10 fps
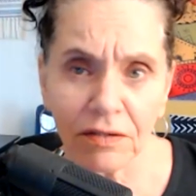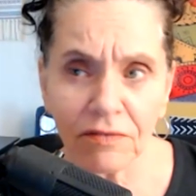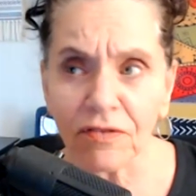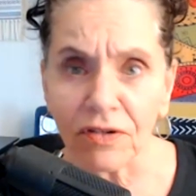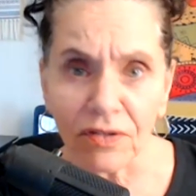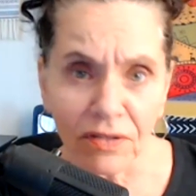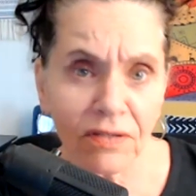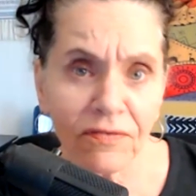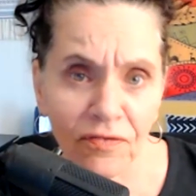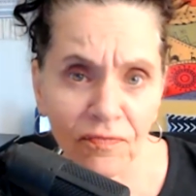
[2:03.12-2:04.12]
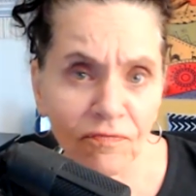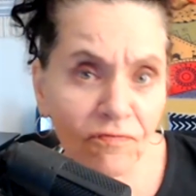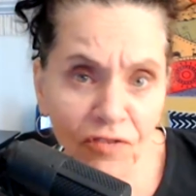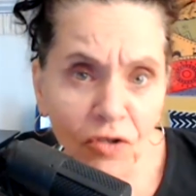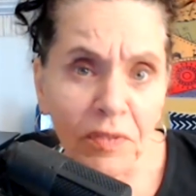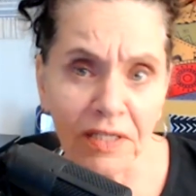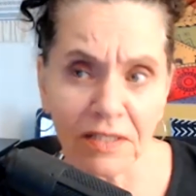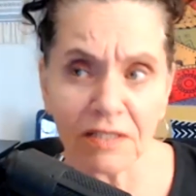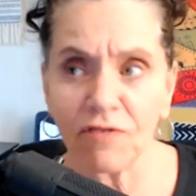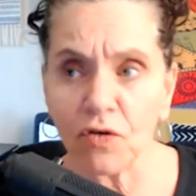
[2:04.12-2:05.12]
for a few
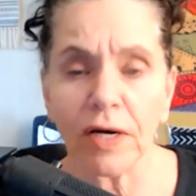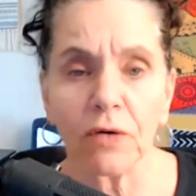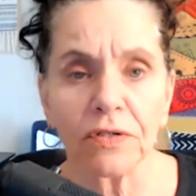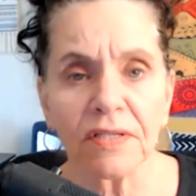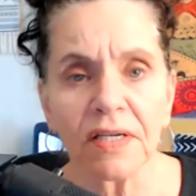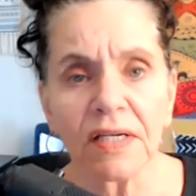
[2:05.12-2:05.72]
minutes, few hours.